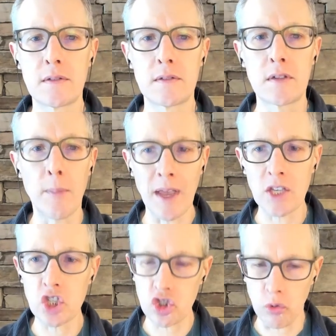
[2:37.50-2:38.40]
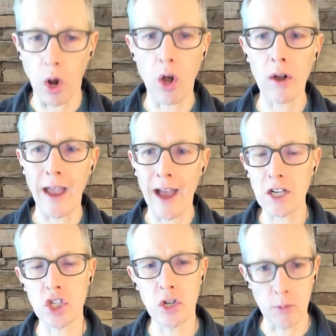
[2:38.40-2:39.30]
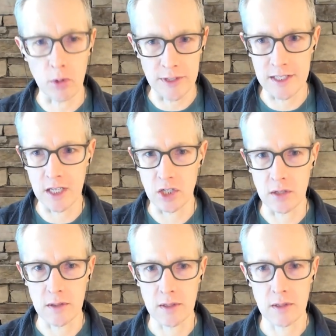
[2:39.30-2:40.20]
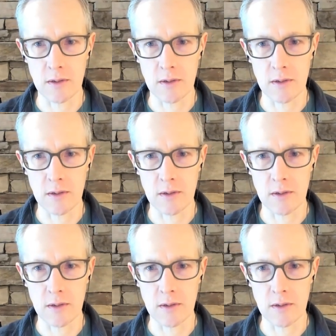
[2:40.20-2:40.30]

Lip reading: to make strong, actionable decisions.